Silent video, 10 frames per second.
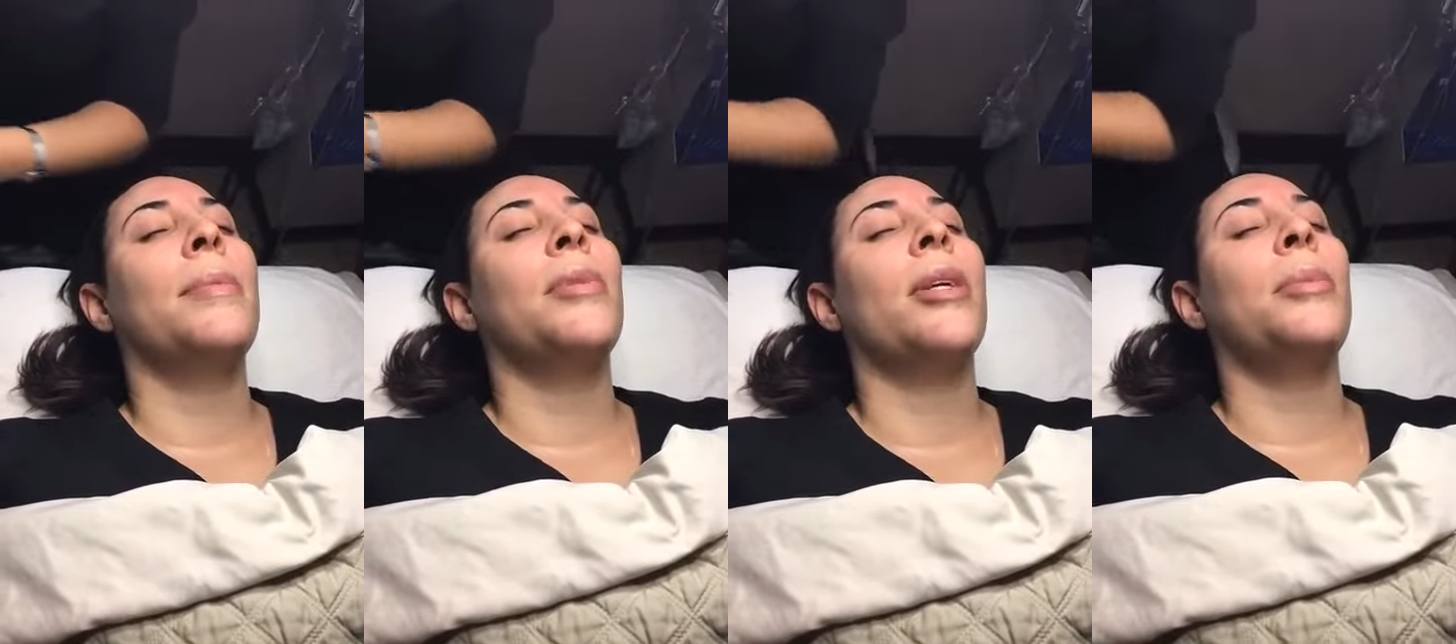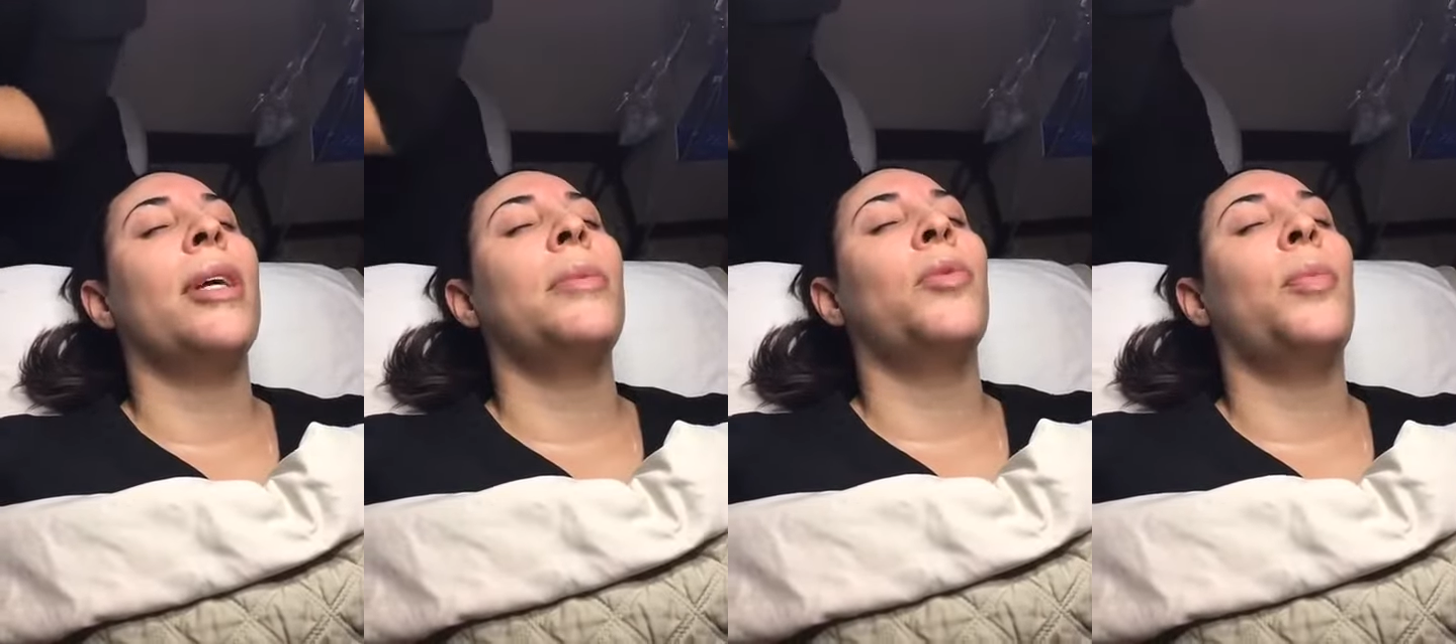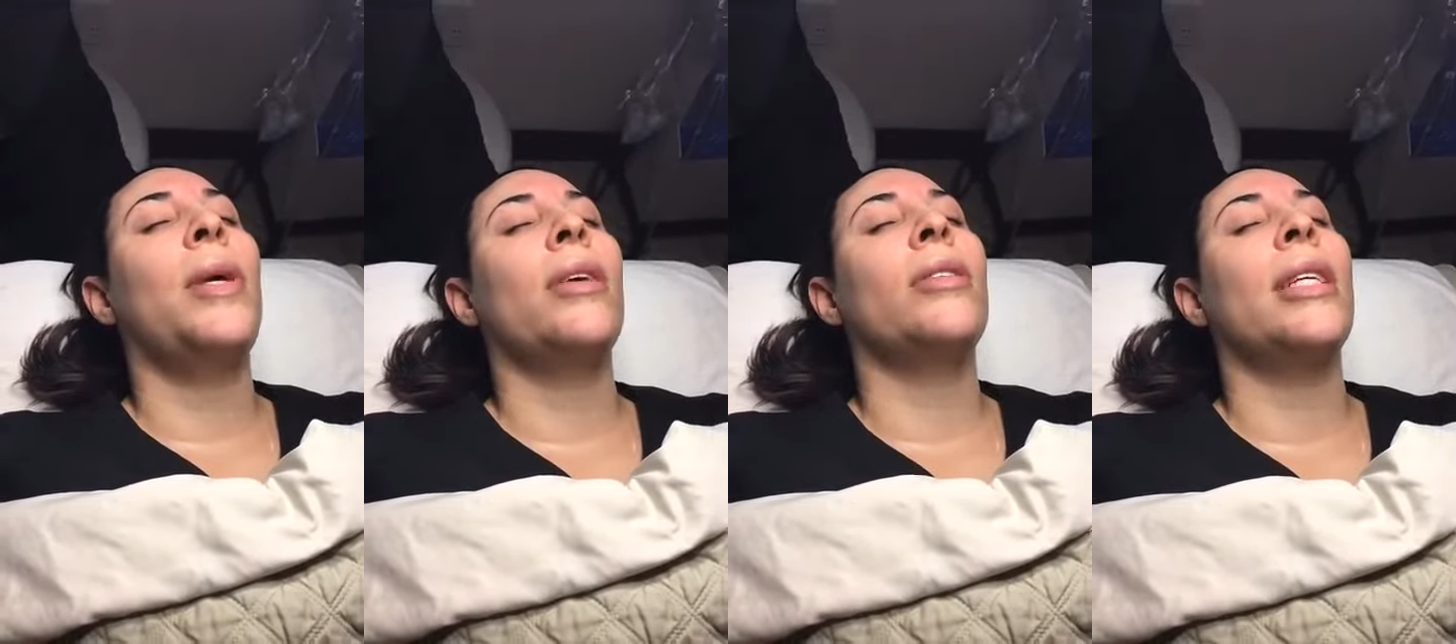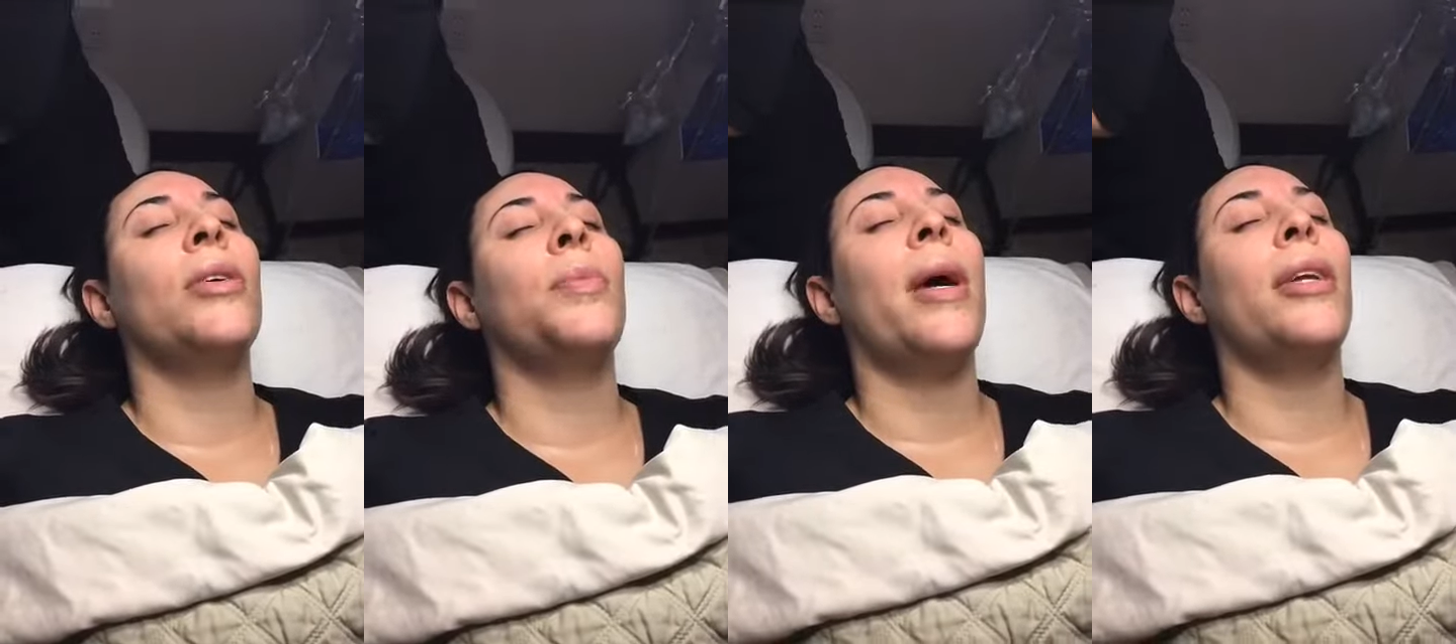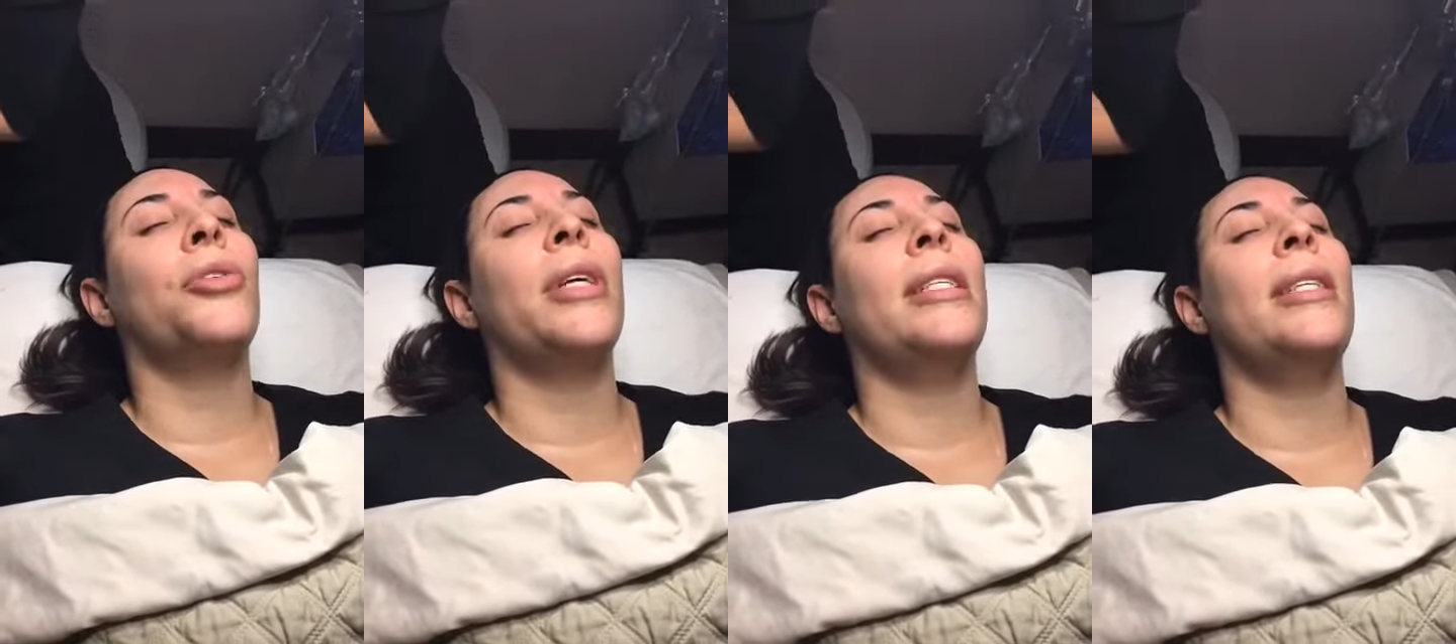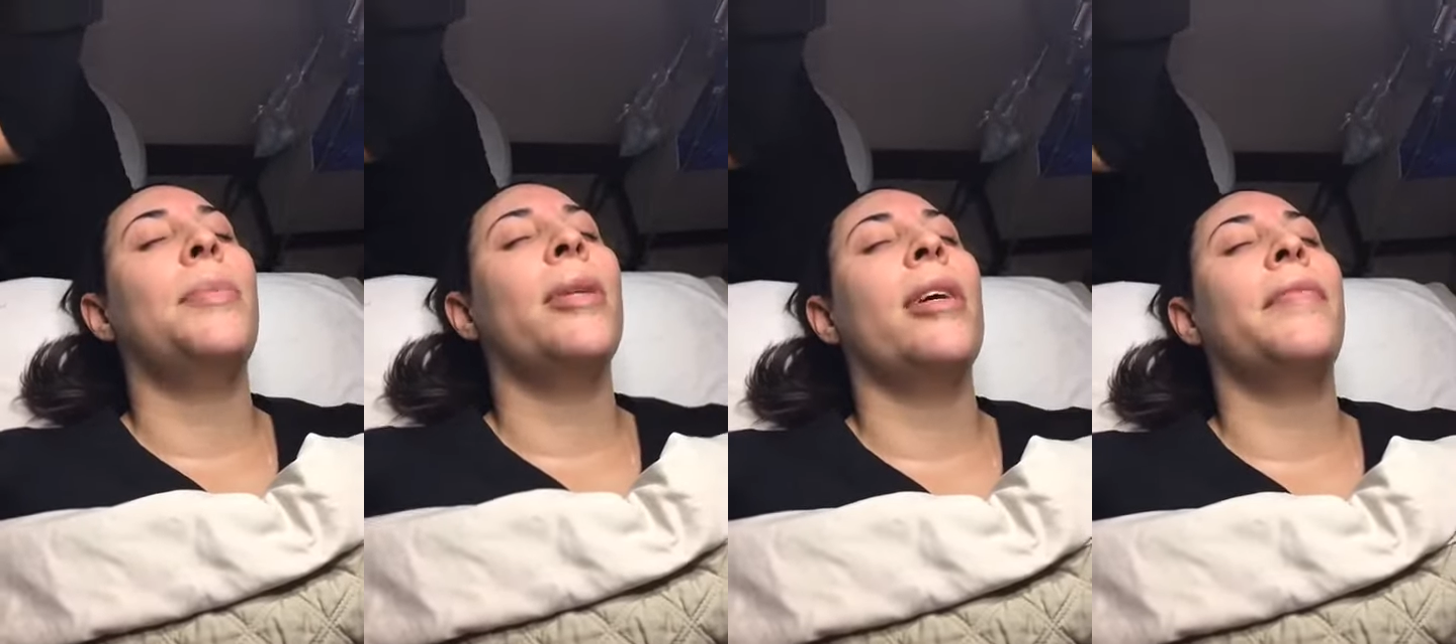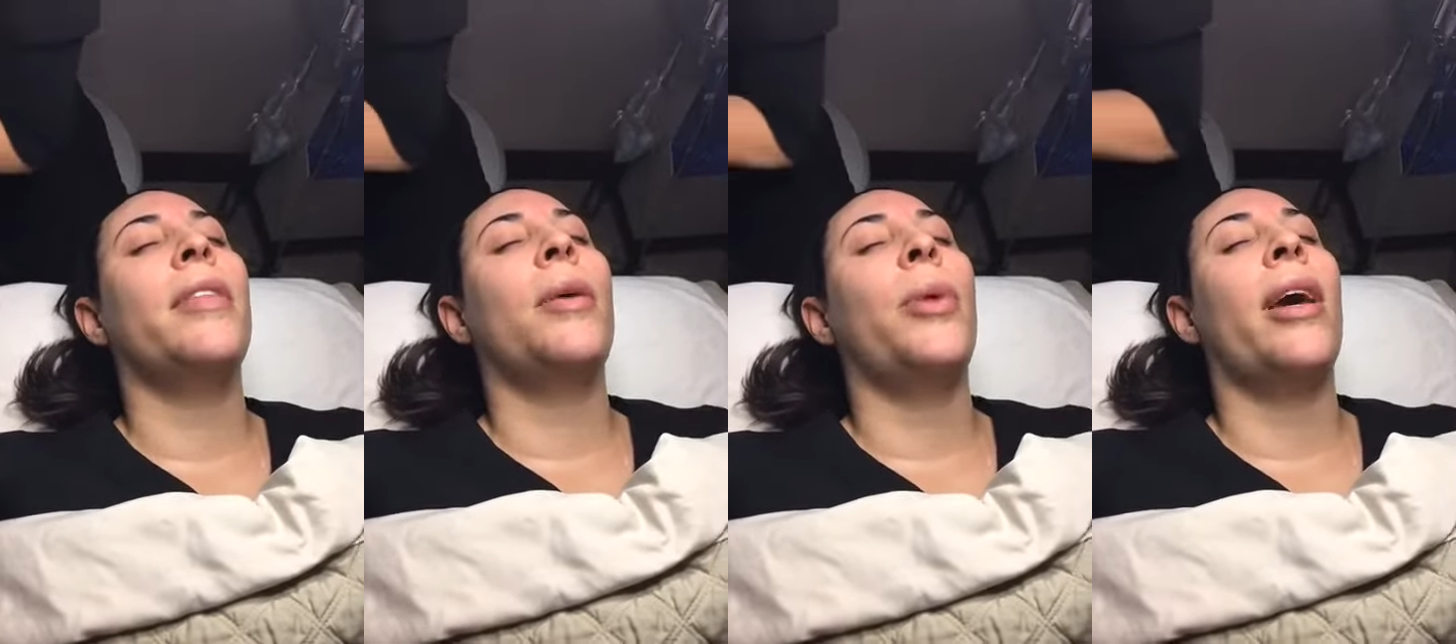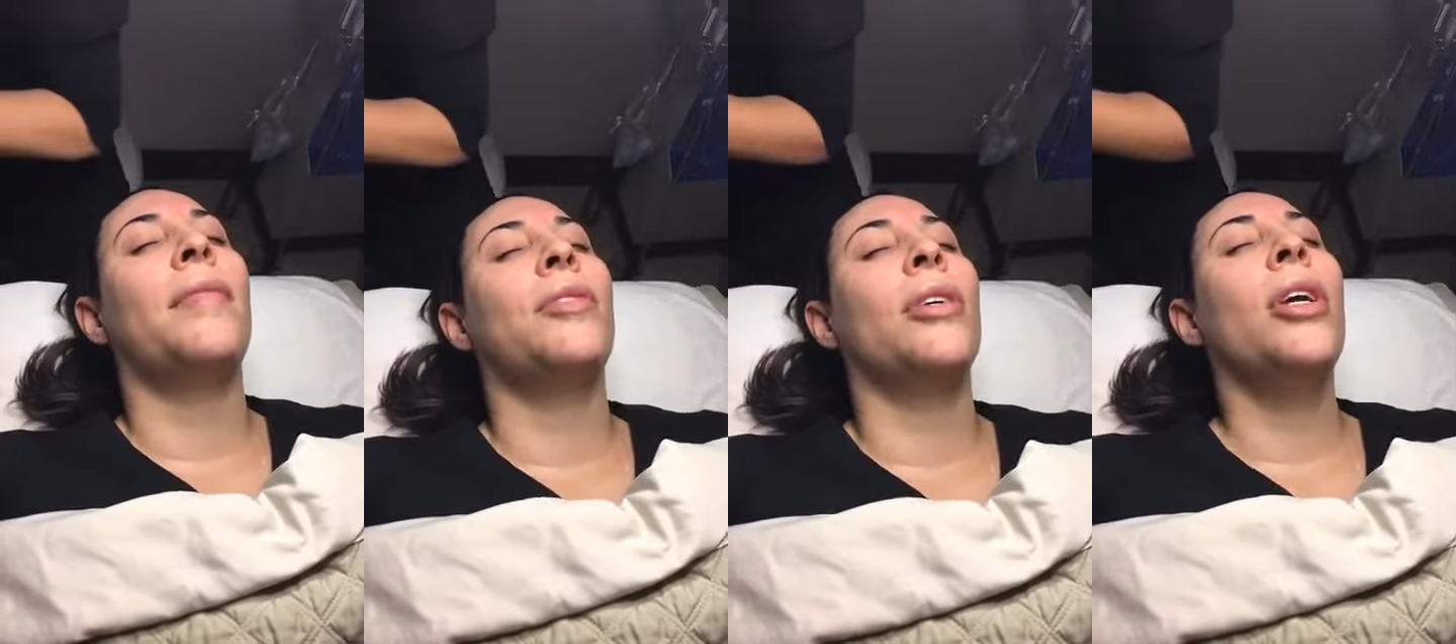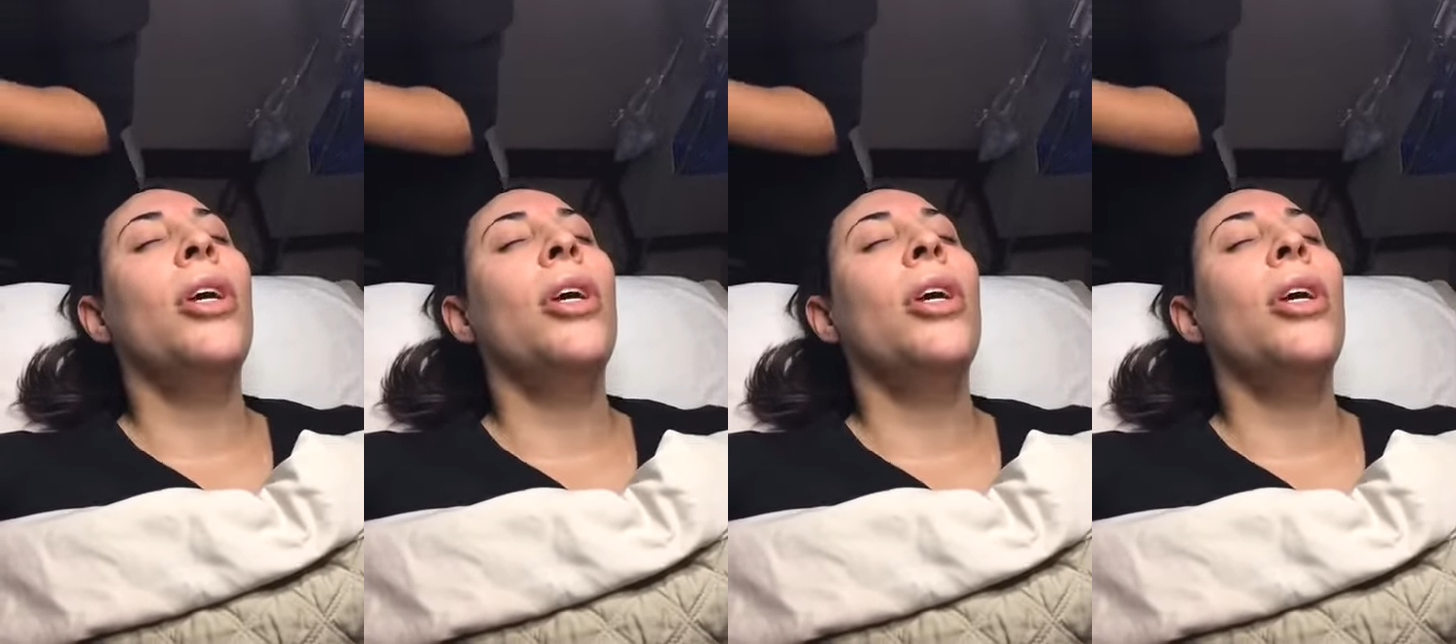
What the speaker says: Sometimes with peels, they don't penetrate deep enough, and then we have to